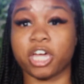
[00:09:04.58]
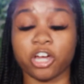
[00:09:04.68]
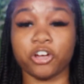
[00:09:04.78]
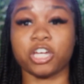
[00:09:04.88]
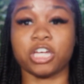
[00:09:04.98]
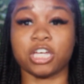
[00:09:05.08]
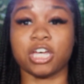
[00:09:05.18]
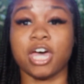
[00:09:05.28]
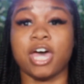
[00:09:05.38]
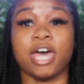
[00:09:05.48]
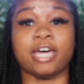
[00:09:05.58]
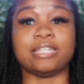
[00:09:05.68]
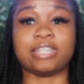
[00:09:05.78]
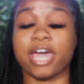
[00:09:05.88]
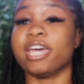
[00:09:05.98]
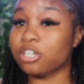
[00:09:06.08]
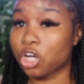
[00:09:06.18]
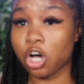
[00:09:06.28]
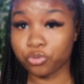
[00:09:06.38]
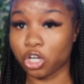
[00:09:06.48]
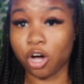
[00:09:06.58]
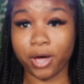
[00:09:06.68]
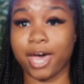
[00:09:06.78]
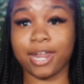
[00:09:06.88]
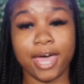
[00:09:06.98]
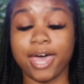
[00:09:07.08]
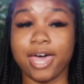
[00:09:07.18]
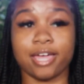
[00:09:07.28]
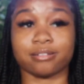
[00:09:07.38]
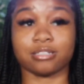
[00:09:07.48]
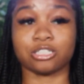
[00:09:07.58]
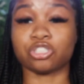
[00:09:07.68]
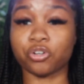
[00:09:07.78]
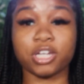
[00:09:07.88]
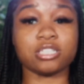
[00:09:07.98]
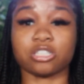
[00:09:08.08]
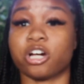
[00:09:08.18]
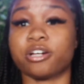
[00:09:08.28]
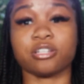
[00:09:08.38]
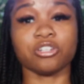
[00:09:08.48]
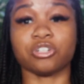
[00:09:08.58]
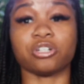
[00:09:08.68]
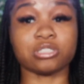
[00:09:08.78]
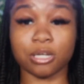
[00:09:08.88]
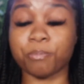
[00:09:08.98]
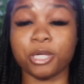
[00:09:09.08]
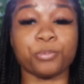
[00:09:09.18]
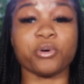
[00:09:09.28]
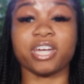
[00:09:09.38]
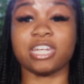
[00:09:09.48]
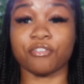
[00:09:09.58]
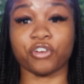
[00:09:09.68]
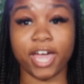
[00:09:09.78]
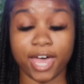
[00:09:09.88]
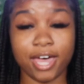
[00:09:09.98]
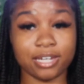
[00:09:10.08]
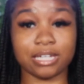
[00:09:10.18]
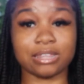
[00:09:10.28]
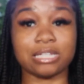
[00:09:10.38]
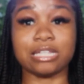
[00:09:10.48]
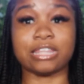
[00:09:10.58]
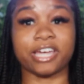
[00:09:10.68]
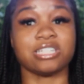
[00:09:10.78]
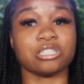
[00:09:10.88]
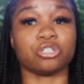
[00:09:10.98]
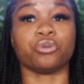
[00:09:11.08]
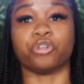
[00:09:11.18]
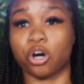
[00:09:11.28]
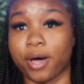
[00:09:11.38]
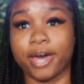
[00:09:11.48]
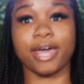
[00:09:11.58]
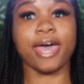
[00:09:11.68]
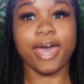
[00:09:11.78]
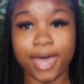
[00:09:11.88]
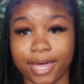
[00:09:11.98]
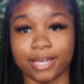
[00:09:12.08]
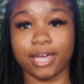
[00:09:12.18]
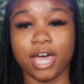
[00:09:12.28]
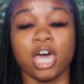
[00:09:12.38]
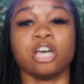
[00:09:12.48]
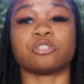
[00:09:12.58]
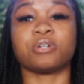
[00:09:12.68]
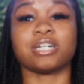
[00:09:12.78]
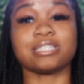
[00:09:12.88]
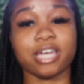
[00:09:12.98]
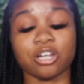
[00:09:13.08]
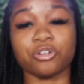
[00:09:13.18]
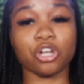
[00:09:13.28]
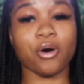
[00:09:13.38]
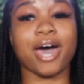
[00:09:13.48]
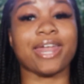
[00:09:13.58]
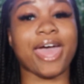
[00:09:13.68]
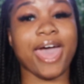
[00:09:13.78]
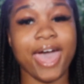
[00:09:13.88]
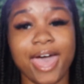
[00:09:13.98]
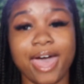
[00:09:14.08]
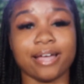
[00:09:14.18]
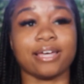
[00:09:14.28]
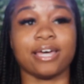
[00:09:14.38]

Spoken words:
area, they don't know how to act. So they start, you know, some people ain't never had nothing and they just don't know how to act. So because they don't know how to act,